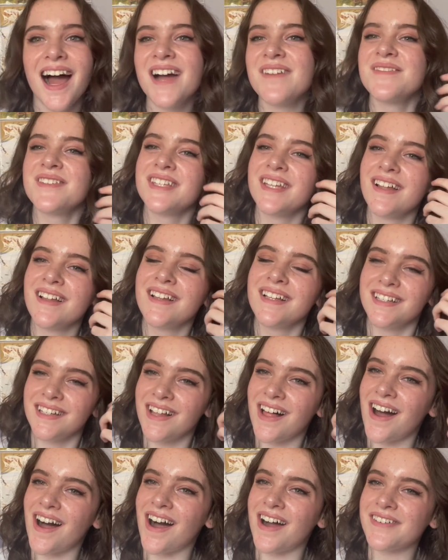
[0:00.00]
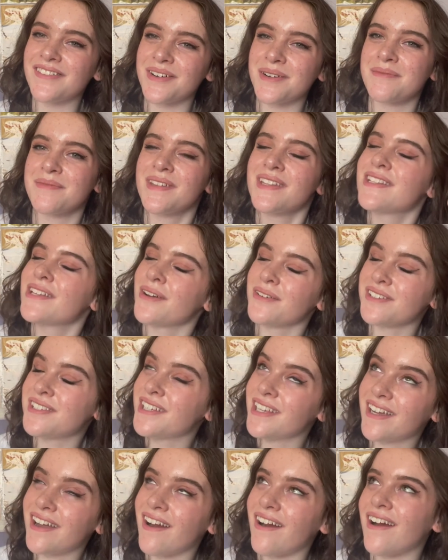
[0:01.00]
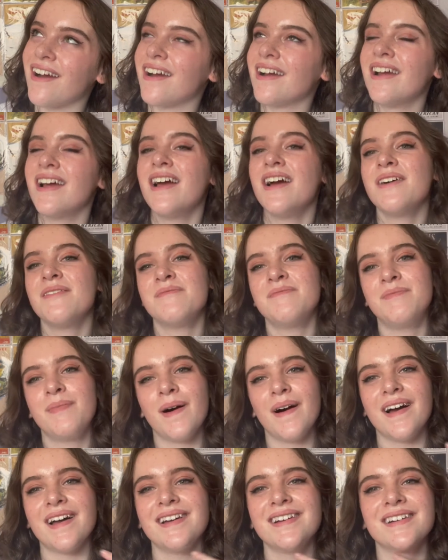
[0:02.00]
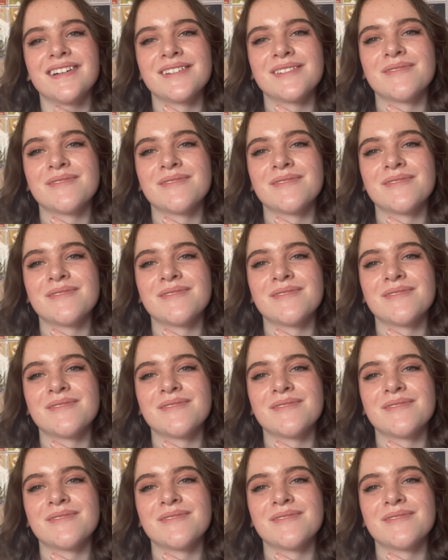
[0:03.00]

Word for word: I'm still a little hot from the toasty car, but